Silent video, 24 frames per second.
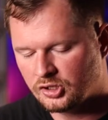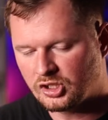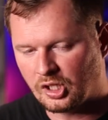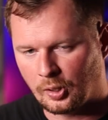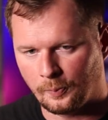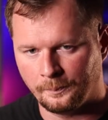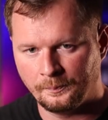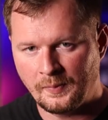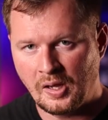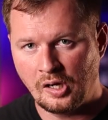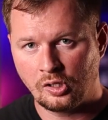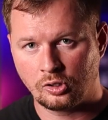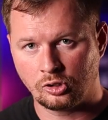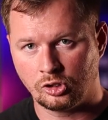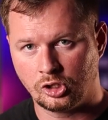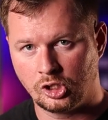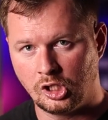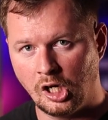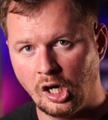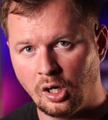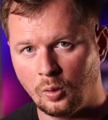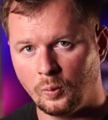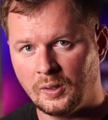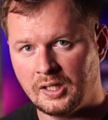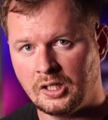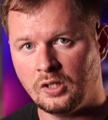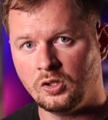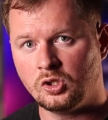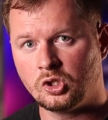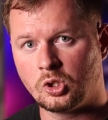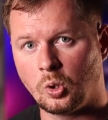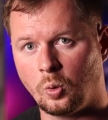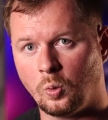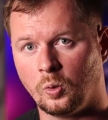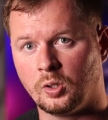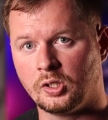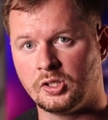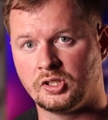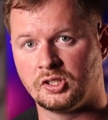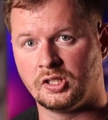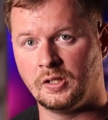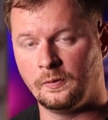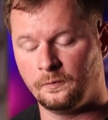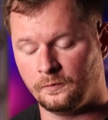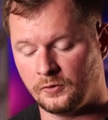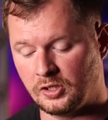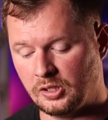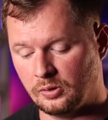So, going towards
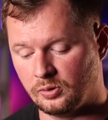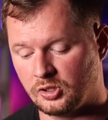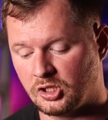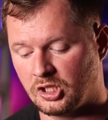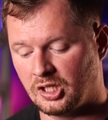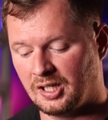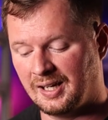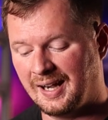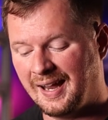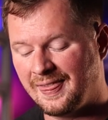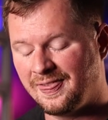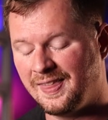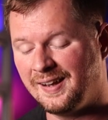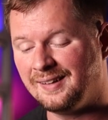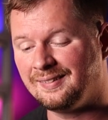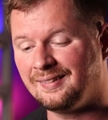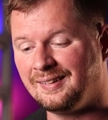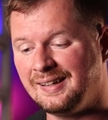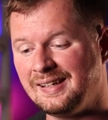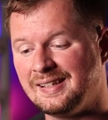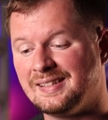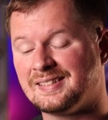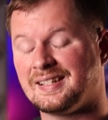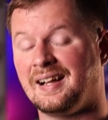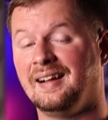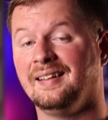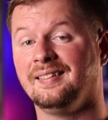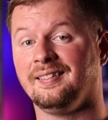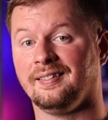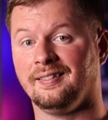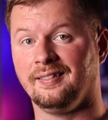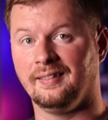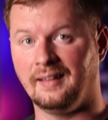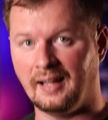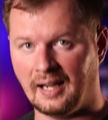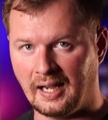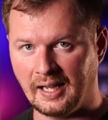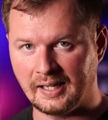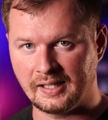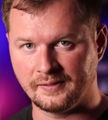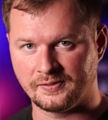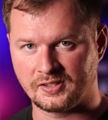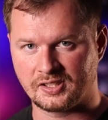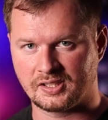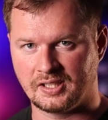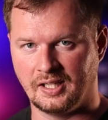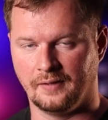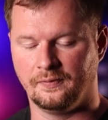the future, there is a lot
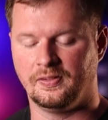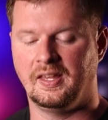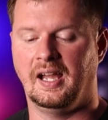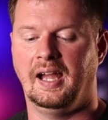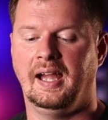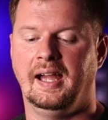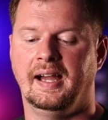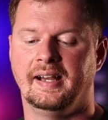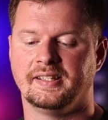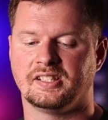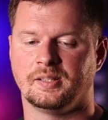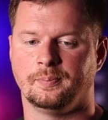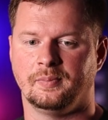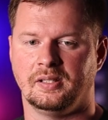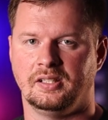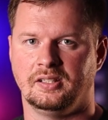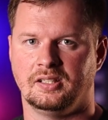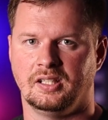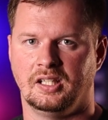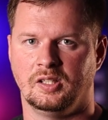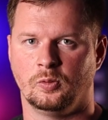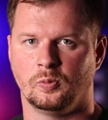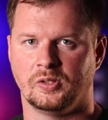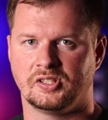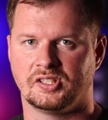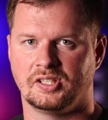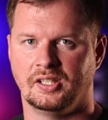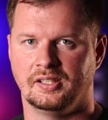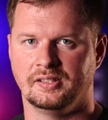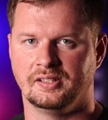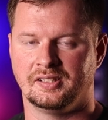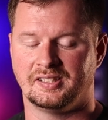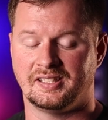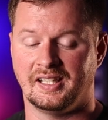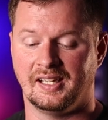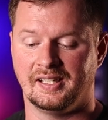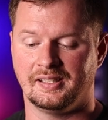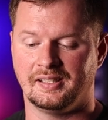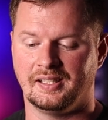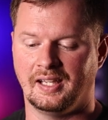of stuff that hasn't been done with Sunset